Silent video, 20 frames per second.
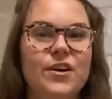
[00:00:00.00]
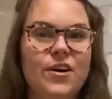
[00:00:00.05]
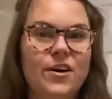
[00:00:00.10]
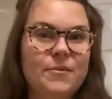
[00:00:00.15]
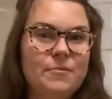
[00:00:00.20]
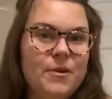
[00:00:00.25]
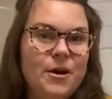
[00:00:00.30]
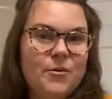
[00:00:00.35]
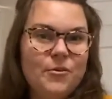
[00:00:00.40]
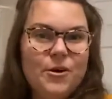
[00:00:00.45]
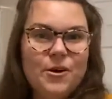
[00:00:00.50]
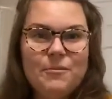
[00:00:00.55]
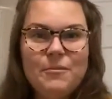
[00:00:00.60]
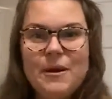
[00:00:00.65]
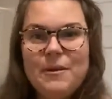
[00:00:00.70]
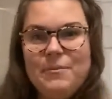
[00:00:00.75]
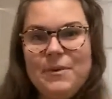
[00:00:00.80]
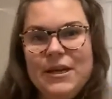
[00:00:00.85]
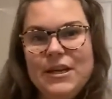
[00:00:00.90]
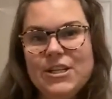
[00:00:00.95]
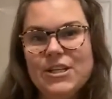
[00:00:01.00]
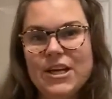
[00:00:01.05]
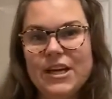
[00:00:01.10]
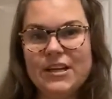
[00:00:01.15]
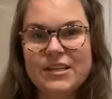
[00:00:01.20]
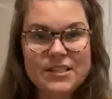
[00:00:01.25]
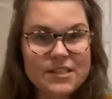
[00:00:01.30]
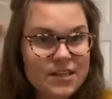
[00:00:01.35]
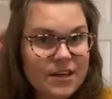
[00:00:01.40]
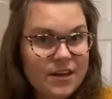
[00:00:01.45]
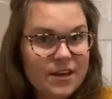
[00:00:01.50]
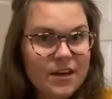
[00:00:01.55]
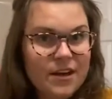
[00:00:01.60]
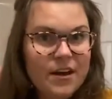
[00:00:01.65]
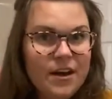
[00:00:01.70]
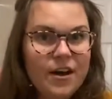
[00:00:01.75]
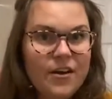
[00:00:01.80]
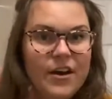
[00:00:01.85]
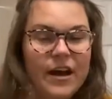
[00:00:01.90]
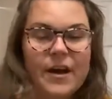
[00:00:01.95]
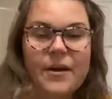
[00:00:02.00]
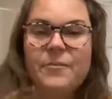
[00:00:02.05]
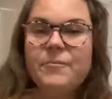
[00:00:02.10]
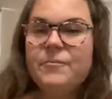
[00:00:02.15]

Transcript: I'm not wearing my PJs. Okay.